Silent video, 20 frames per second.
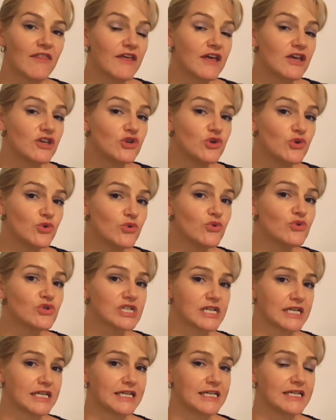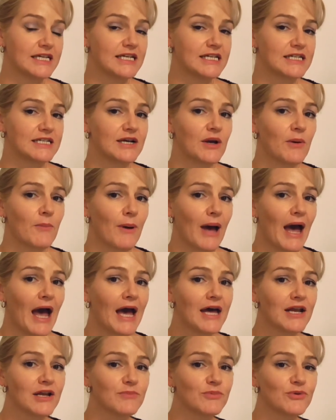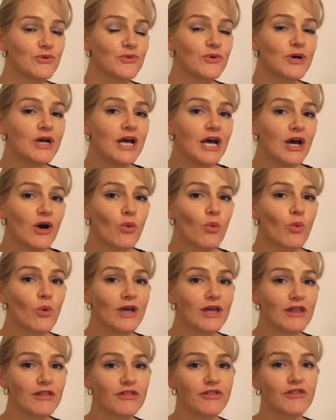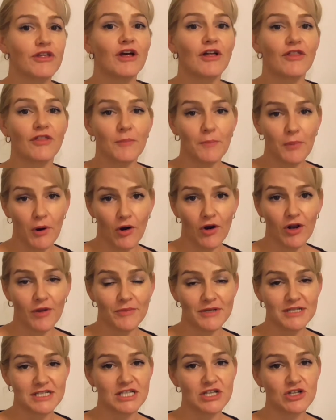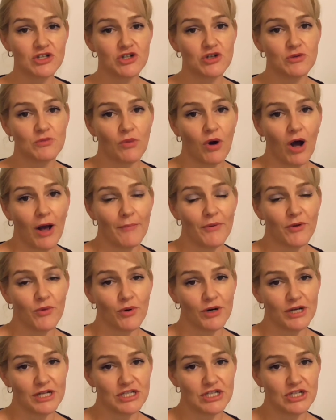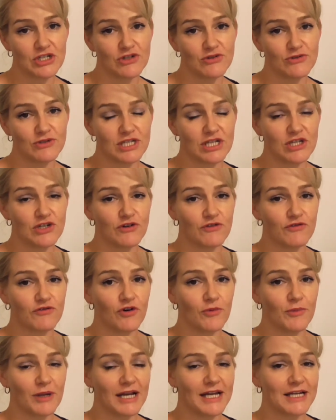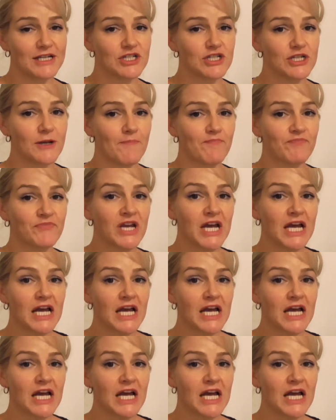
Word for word: they're usually incompatible with the polymers that you might be wanting to use in your formulation.